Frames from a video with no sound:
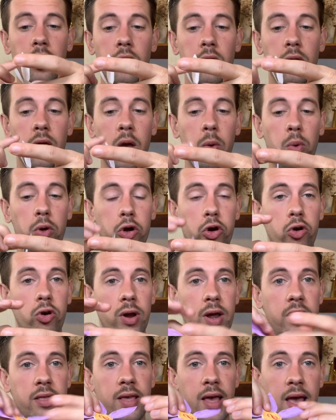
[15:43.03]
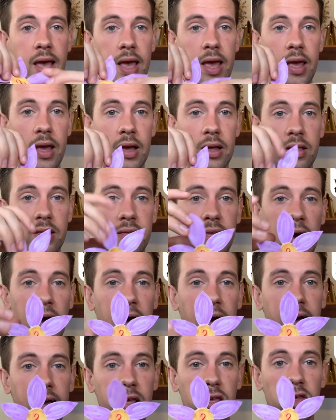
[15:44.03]
it will create a
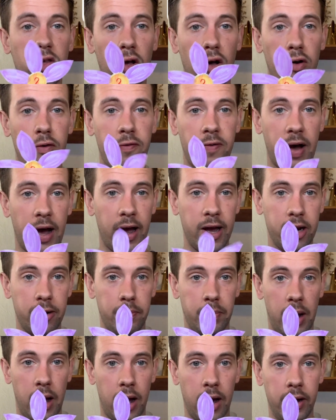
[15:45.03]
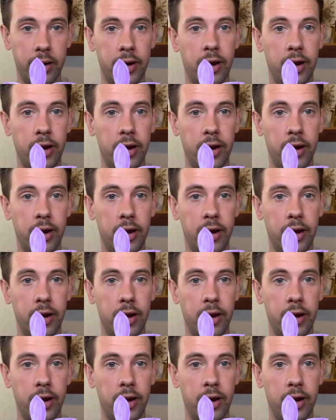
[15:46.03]
disulfide bond.